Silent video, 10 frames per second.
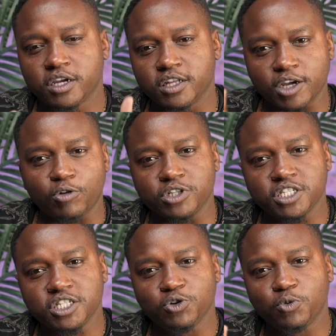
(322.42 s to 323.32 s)
they
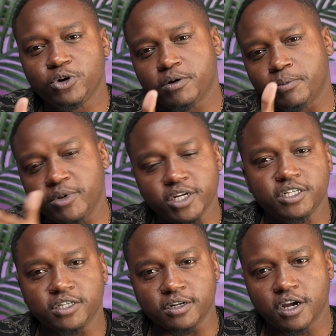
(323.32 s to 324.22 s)
continued
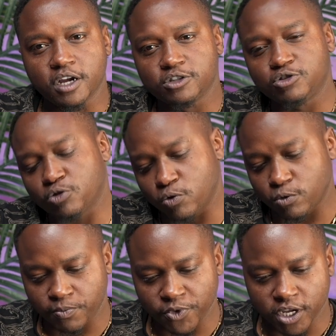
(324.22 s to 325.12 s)
meeting. So
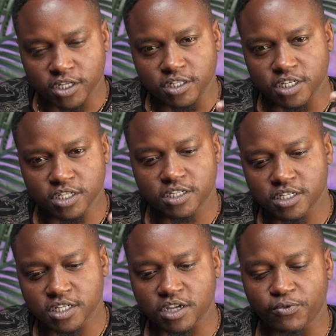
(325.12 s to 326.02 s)
this
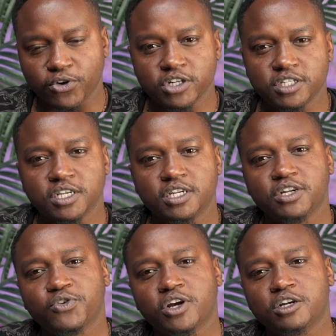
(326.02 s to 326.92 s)
is a very
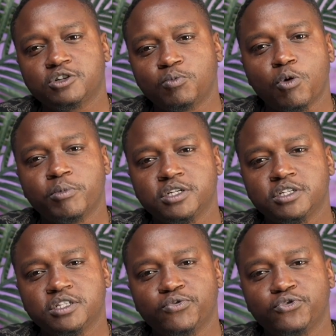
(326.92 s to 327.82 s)
significant moment
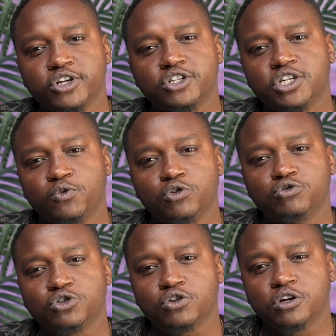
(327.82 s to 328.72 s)
in the French
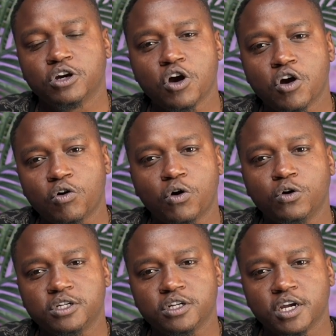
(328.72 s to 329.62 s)
Revolution
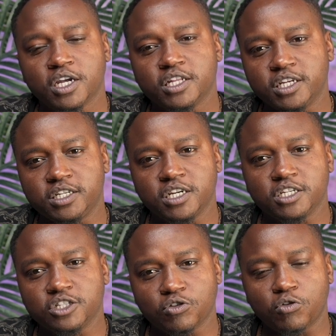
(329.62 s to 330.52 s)
called the
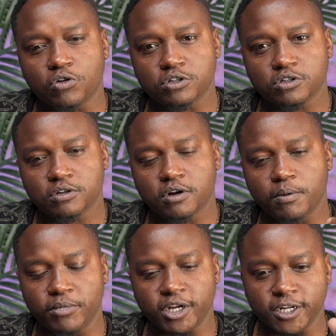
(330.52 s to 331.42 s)
tennis court
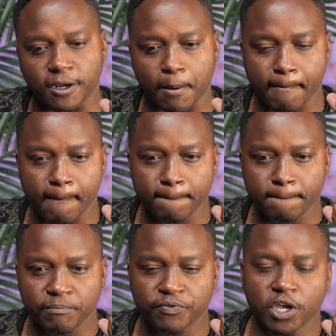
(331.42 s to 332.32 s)
meeting.
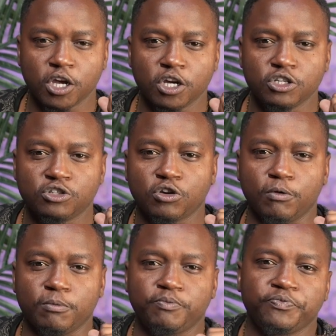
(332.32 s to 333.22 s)

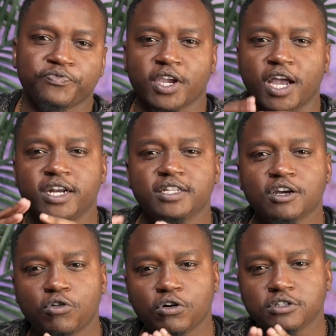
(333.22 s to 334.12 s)
So another
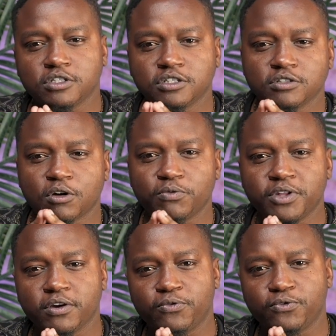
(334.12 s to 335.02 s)
cause of
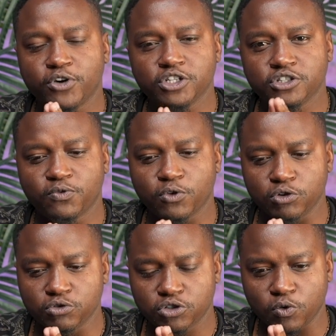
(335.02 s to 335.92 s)
the French
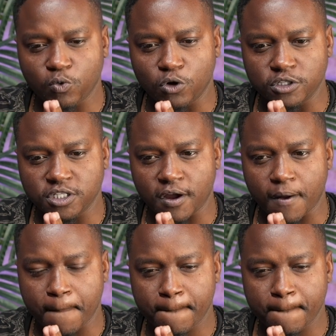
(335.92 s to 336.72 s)
Revolution was the